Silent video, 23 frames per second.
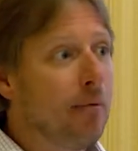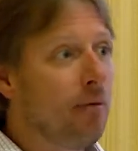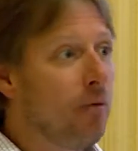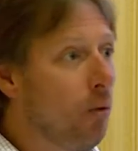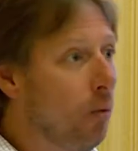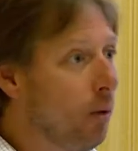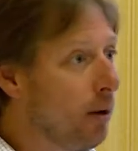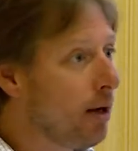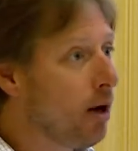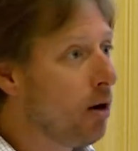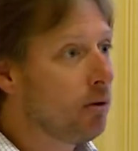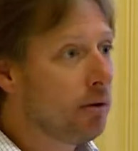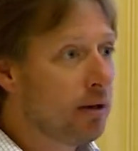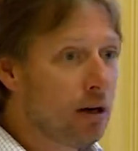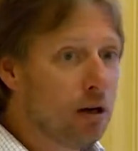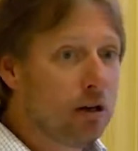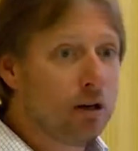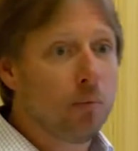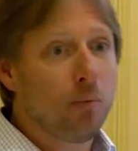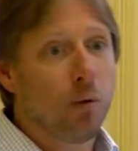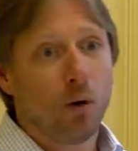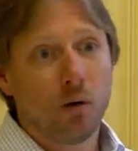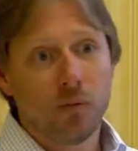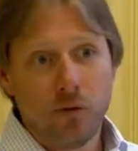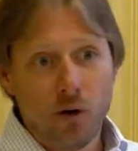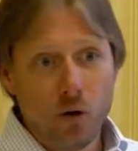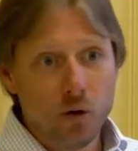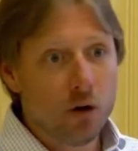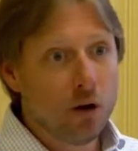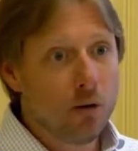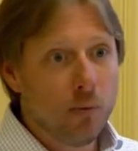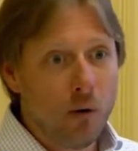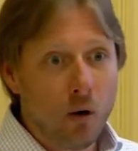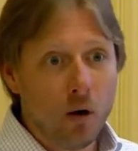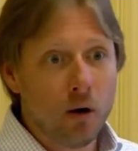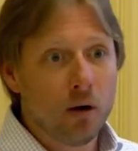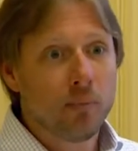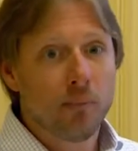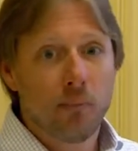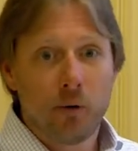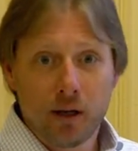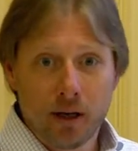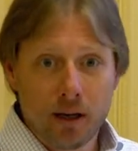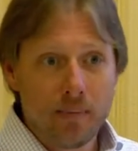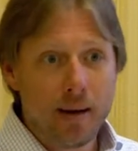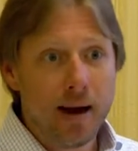before we go tearing your portfolio apart and
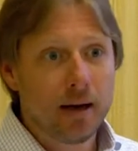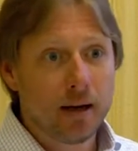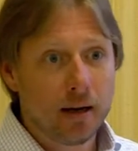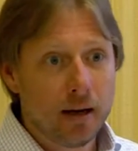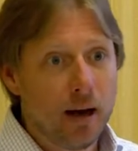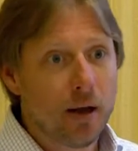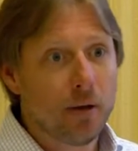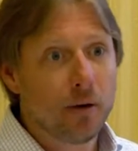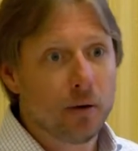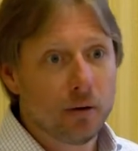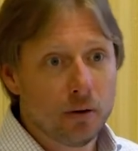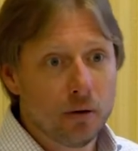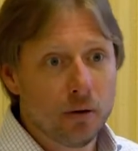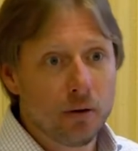putting it back together.